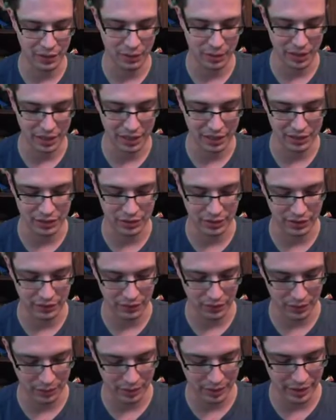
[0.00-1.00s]
quick and
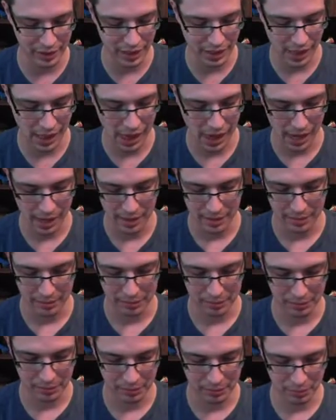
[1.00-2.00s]
straightforward,
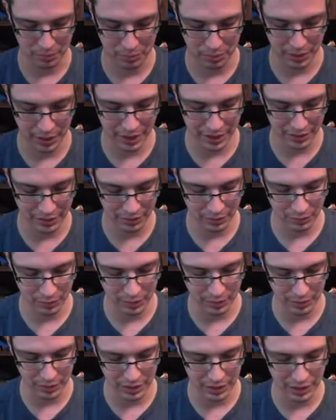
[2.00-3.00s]
but
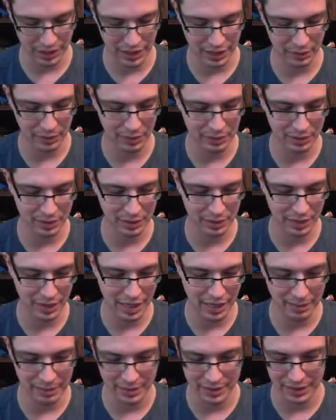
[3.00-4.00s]
we will see what
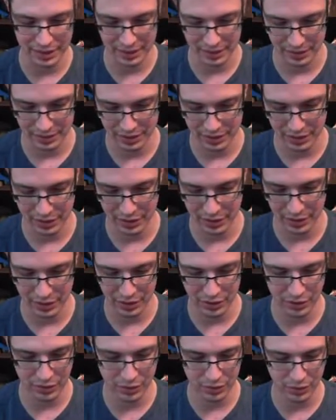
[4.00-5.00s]
happens.
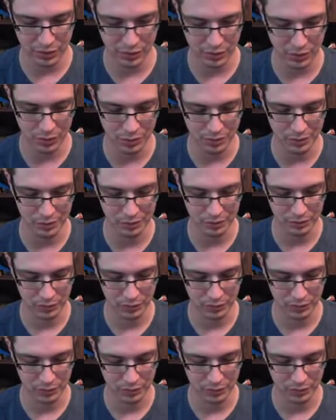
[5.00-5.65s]
So